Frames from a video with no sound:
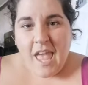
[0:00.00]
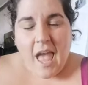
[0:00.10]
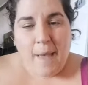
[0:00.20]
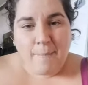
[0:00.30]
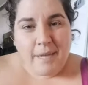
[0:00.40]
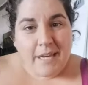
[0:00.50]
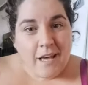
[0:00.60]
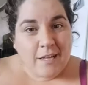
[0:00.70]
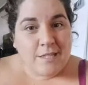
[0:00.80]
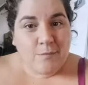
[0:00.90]
And
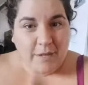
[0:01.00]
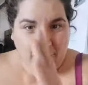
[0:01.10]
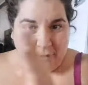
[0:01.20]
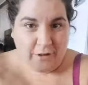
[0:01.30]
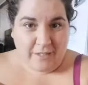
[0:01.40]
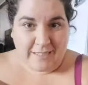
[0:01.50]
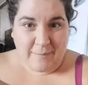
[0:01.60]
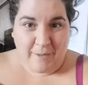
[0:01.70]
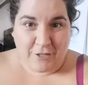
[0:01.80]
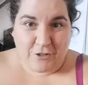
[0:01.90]
because we are not
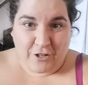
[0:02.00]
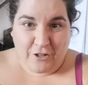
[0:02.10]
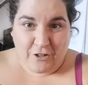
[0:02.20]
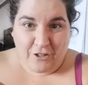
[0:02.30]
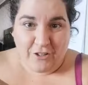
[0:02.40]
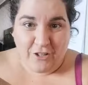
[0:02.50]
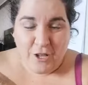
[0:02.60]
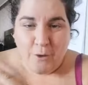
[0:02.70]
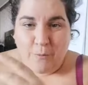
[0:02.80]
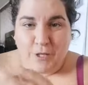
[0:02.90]
symmetrical,
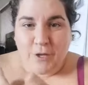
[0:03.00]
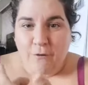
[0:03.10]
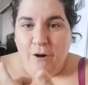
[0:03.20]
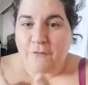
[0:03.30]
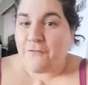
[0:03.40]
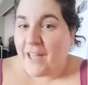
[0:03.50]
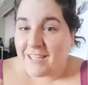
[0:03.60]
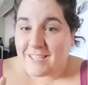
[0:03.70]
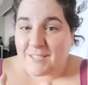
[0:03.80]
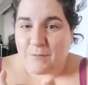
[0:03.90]
when you are
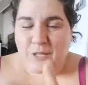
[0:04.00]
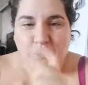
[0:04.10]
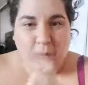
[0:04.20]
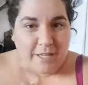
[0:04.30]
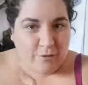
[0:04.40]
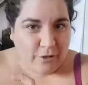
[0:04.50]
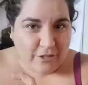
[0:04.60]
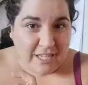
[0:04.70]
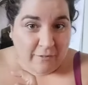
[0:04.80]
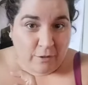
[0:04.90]
faced with the way you
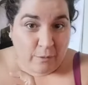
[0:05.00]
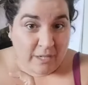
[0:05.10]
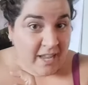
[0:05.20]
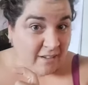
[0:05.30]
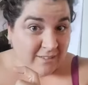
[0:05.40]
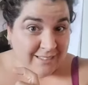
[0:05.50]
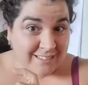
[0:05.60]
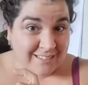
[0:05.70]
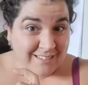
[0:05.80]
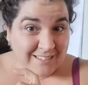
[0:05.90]
look to everyone else,